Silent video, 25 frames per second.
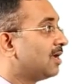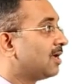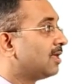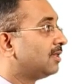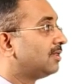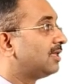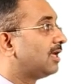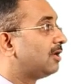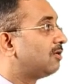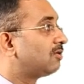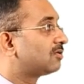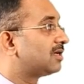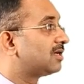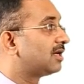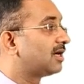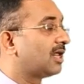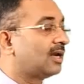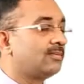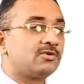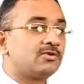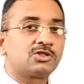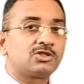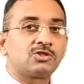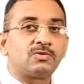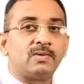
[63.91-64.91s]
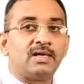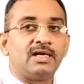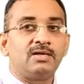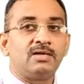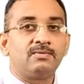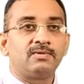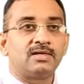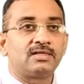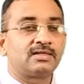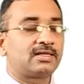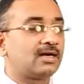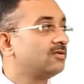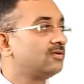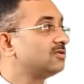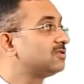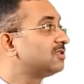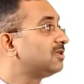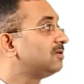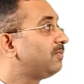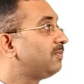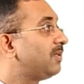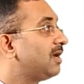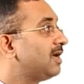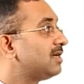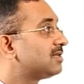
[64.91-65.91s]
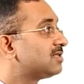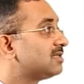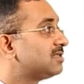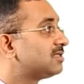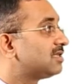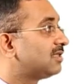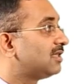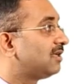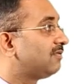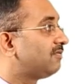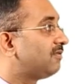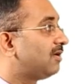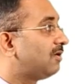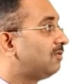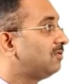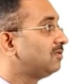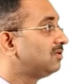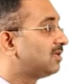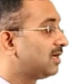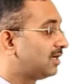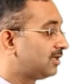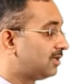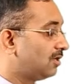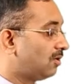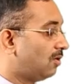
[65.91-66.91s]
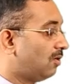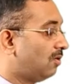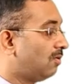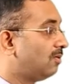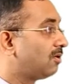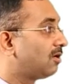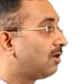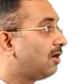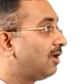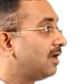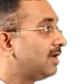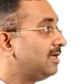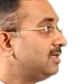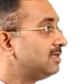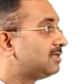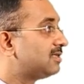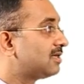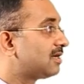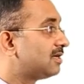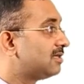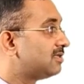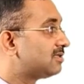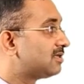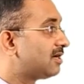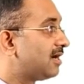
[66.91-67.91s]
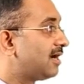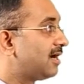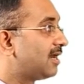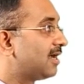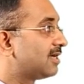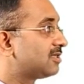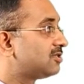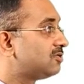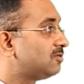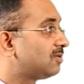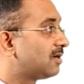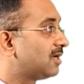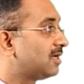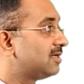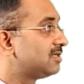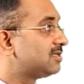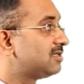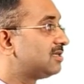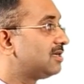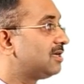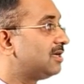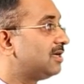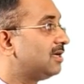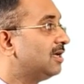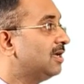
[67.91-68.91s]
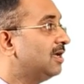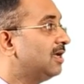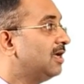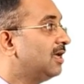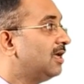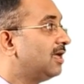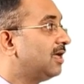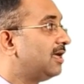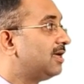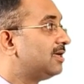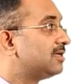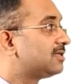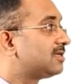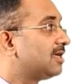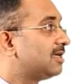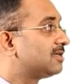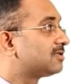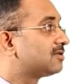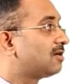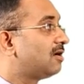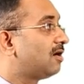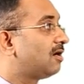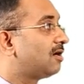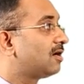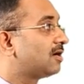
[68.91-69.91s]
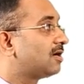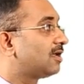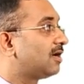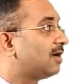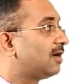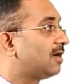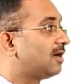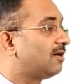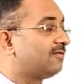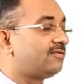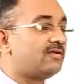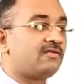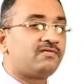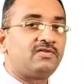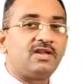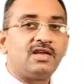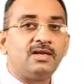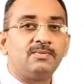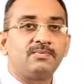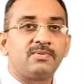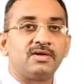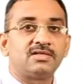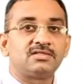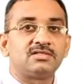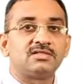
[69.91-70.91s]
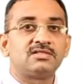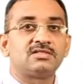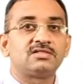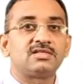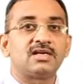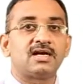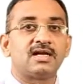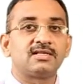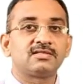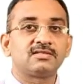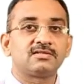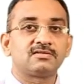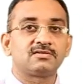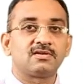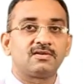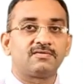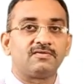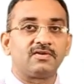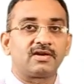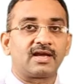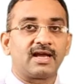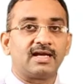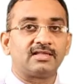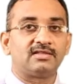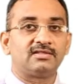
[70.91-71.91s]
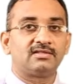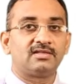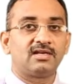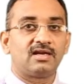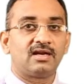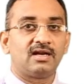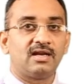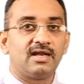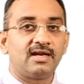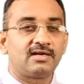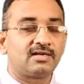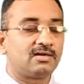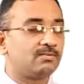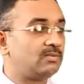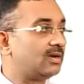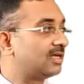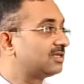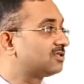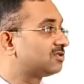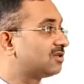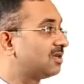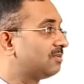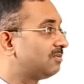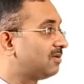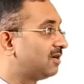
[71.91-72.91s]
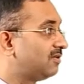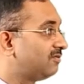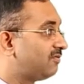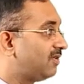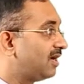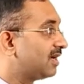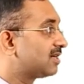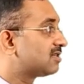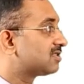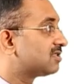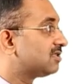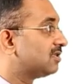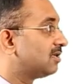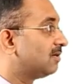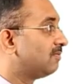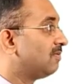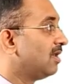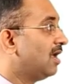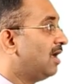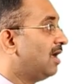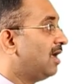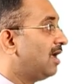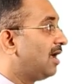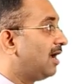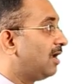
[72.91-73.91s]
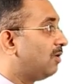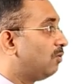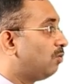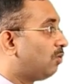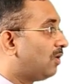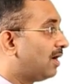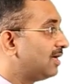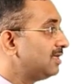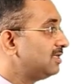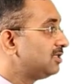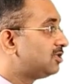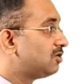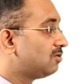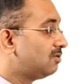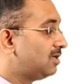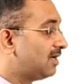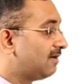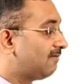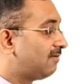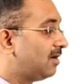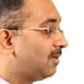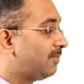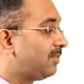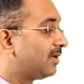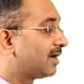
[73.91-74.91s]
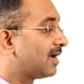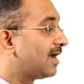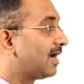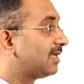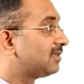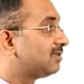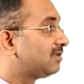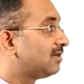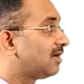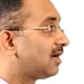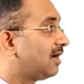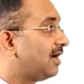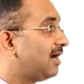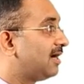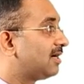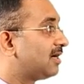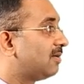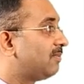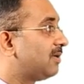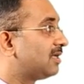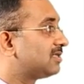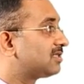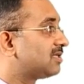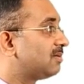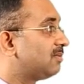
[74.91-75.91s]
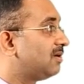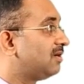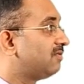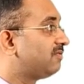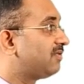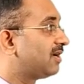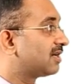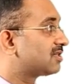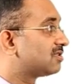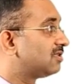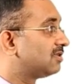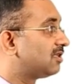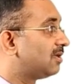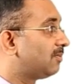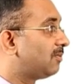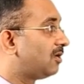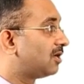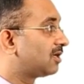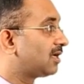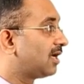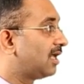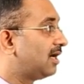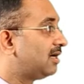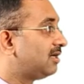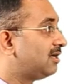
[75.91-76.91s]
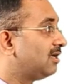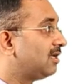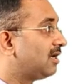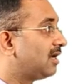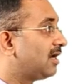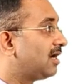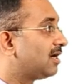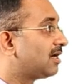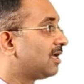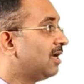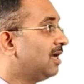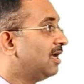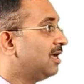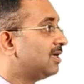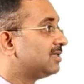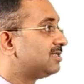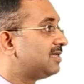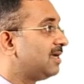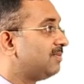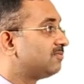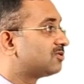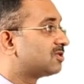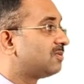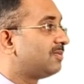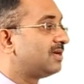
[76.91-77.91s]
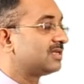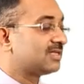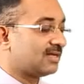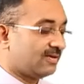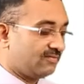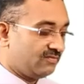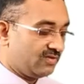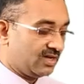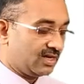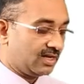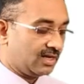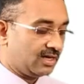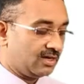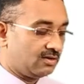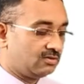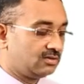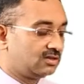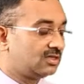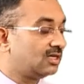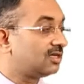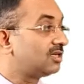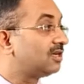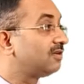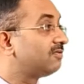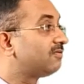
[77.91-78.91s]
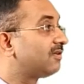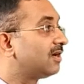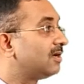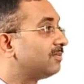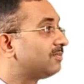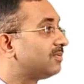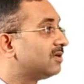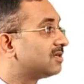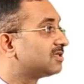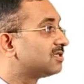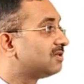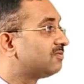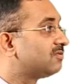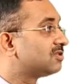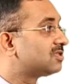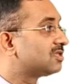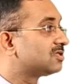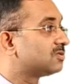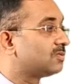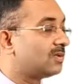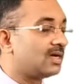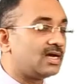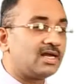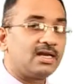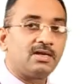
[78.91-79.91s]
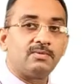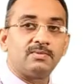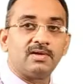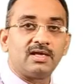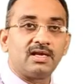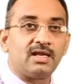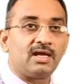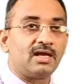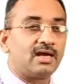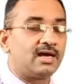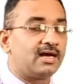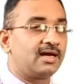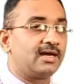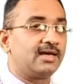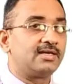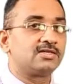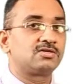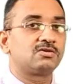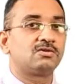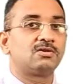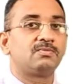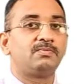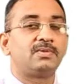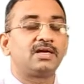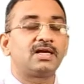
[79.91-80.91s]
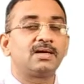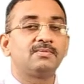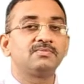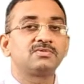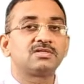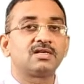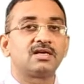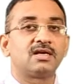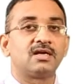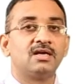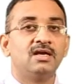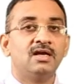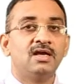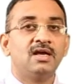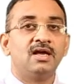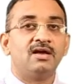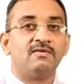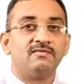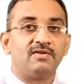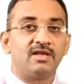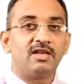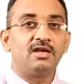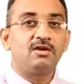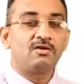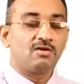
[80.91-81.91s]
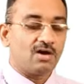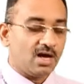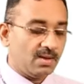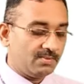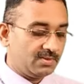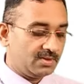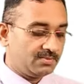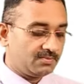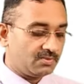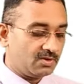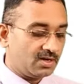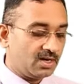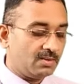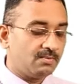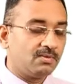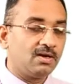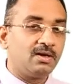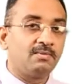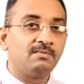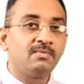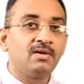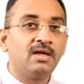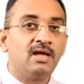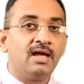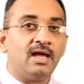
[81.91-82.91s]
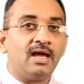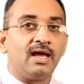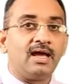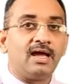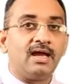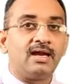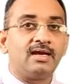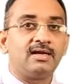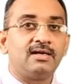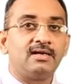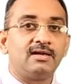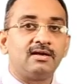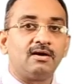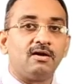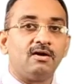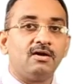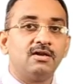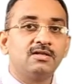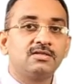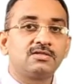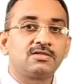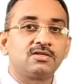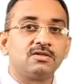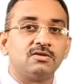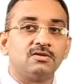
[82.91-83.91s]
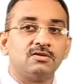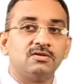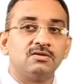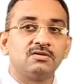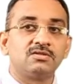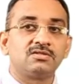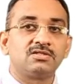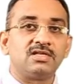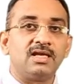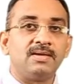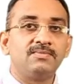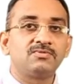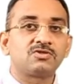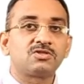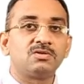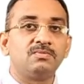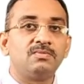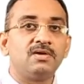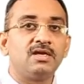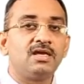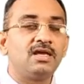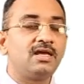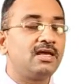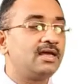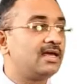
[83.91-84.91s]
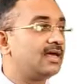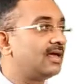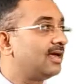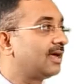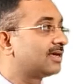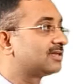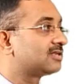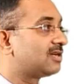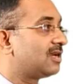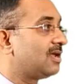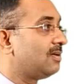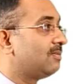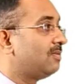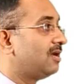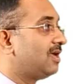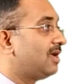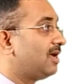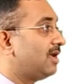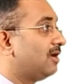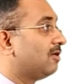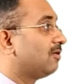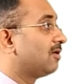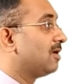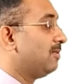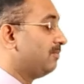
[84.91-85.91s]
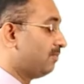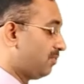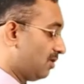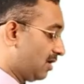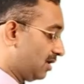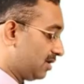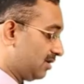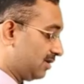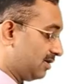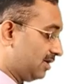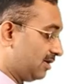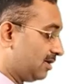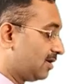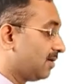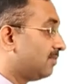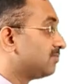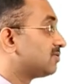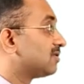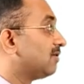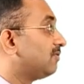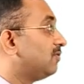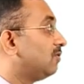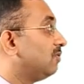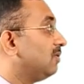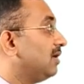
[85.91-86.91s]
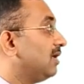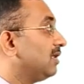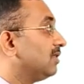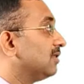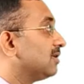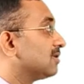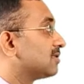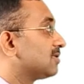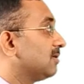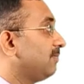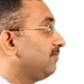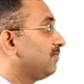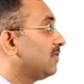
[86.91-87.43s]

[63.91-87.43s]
They looked at almost 21,000 patients, and they found that the overall incidence rate, as you can see, is got 15% chances of a catheter-related bloodstream infection. And once you develop a catheter-related bloodstream infection, the mortality rate seems to be somewhere around 35%, which is very, very high. So it becomes a very common problem and also seems to be extremely, you know, important in terms of doing this.